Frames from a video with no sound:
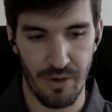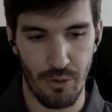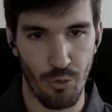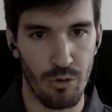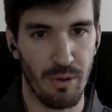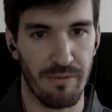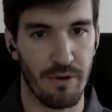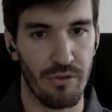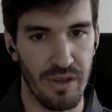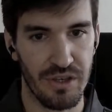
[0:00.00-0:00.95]
group of
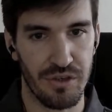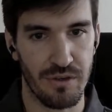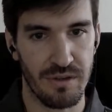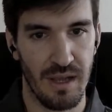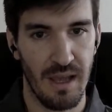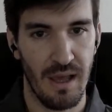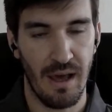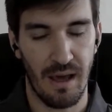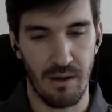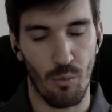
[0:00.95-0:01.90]
conditions.
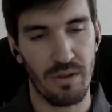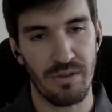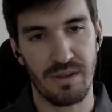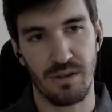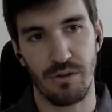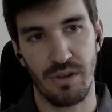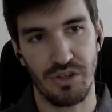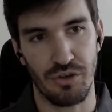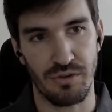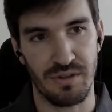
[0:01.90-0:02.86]
And when these
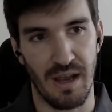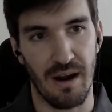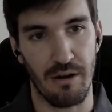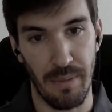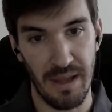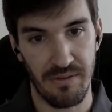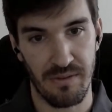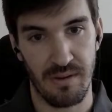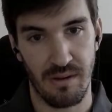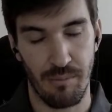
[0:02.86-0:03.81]
conditions are
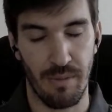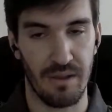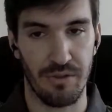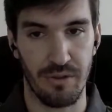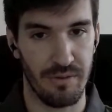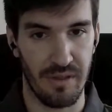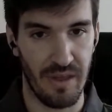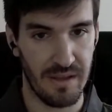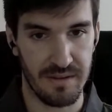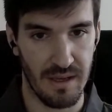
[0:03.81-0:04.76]
met, but the
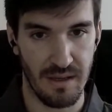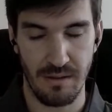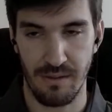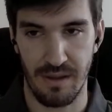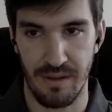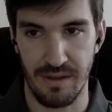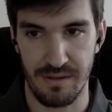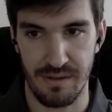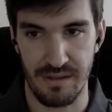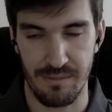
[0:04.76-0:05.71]
data that
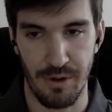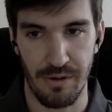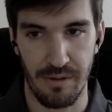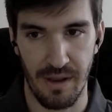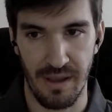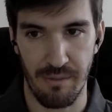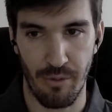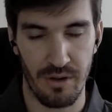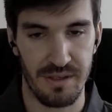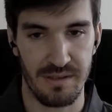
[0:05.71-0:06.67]
is being
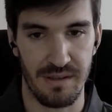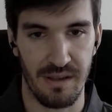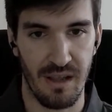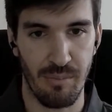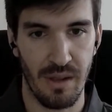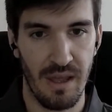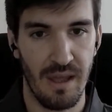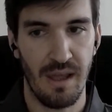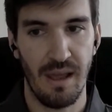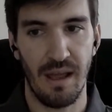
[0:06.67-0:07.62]
processed in the NIP,
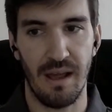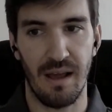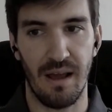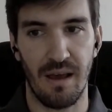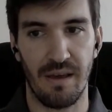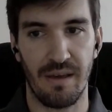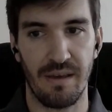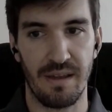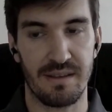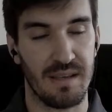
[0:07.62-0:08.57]

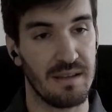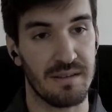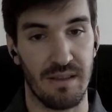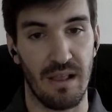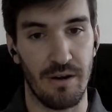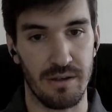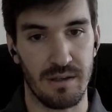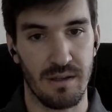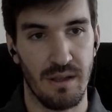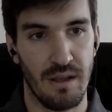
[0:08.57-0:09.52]
it sends an
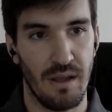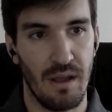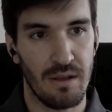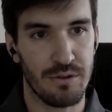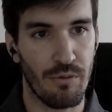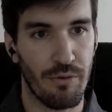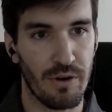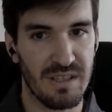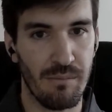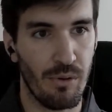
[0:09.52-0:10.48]
alert. So, for
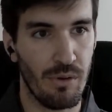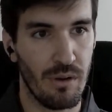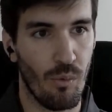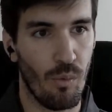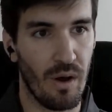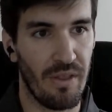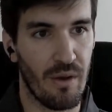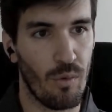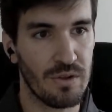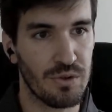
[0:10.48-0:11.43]
example, what I
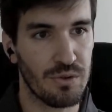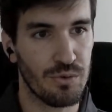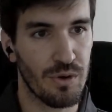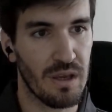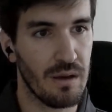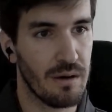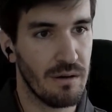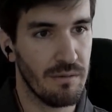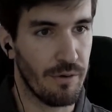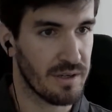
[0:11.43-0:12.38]
want to do
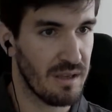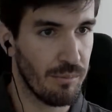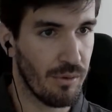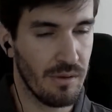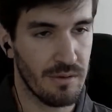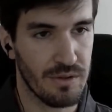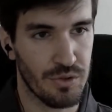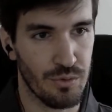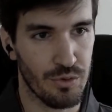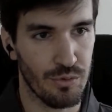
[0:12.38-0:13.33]
here, for example,
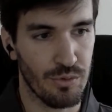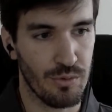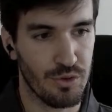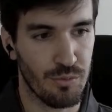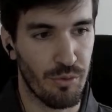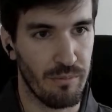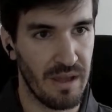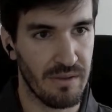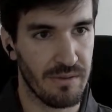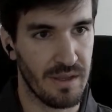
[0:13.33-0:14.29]
to
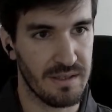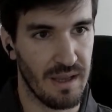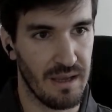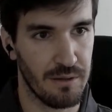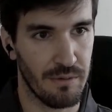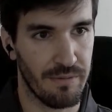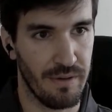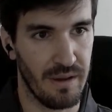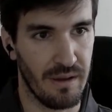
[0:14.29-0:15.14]
prevent this kind of